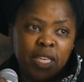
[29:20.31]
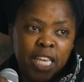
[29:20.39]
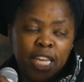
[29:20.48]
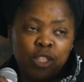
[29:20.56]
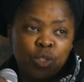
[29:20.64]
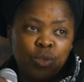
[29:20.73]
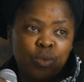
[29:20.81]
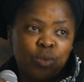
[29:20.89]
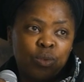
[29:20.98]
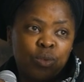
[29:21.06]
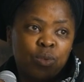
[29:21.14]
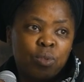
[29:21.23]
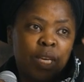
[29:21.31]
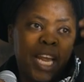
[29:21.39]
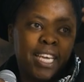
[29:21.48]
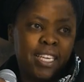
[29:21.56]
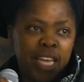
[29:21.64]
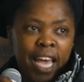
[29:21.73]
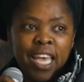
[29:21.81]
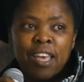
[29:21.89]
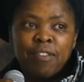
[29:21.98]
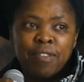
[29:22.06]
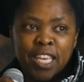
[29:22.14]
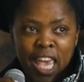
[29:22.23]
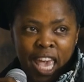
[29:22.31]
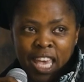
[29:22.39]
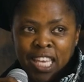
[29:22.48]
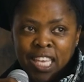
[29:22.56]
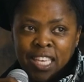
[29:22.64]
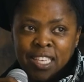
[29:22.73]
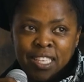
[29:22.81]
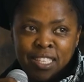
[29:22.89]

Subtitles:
get to, like, I have a cake